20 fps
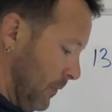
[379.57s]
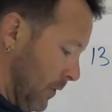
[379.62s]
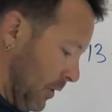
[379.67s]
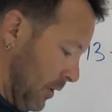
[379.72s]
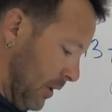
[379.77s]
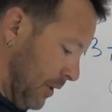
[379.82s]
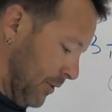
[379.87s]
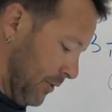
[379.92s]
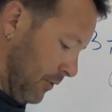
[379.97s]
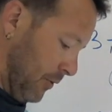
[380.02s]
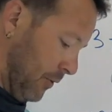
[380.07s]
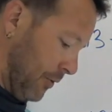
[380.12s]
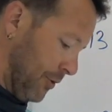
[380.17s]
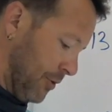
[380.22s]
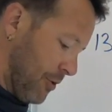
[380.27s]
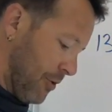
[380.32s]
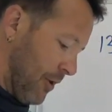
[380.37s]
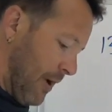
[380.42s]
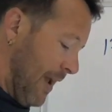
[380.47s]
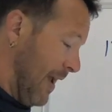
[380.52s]
Okay, so those are
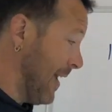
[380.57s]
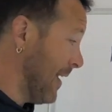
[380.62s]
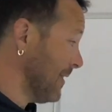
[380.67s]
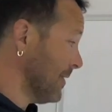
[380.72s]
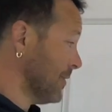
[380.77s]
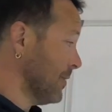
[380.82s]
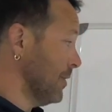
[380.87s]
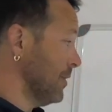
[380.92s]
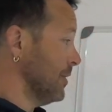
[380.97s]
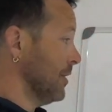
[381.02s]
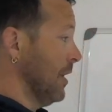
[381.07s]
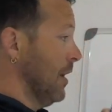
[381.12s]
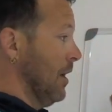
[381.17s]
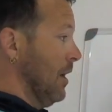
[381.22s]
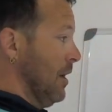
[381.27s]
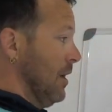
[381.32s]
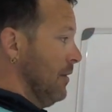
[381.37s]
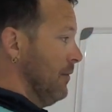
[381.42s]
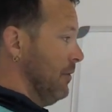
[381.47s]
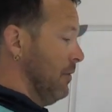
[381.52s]
your answers
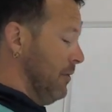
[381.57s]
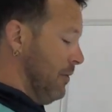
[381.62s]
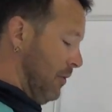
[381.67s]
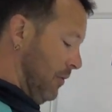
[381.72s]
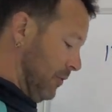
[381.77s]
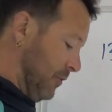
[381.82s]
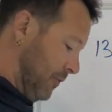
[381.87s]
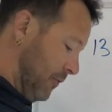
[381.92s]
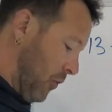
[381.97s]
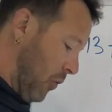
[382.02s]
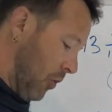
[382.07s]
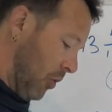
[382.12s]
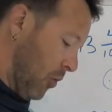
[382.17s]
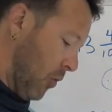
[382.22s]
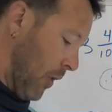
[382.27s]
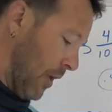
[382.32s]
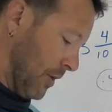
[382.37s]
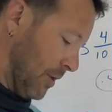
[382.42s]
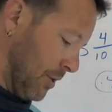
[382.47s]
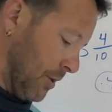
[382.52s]
for those 4
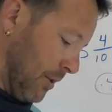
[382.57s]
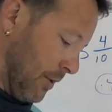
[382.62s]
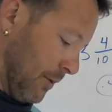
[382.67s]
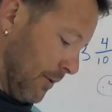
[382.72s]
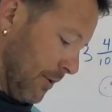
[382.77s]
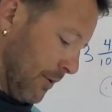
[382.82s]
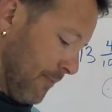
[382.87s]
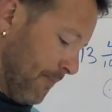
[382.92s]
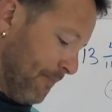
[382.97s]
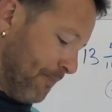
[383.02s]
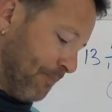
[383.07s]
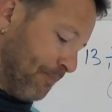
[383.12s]
questions.